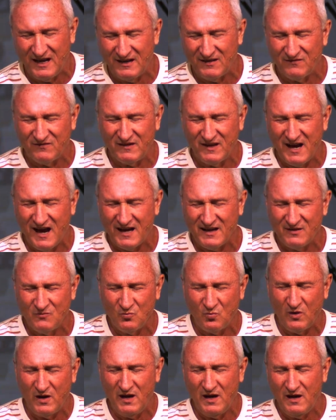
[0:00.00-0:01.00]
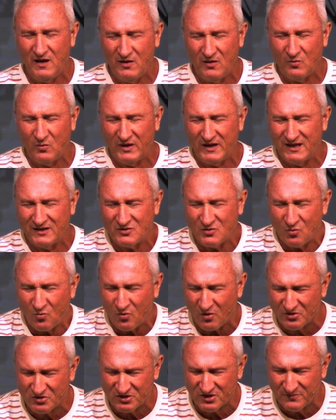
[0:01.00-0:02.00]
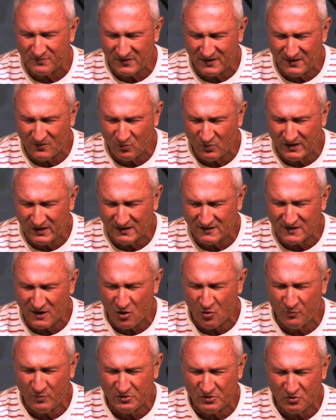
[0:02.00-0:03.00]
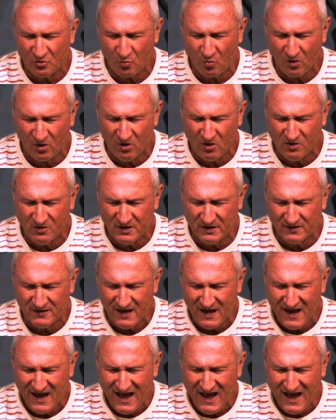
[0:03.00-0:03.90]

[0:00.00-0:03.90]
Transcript: and God, we get to worship, and then we get to open your word, and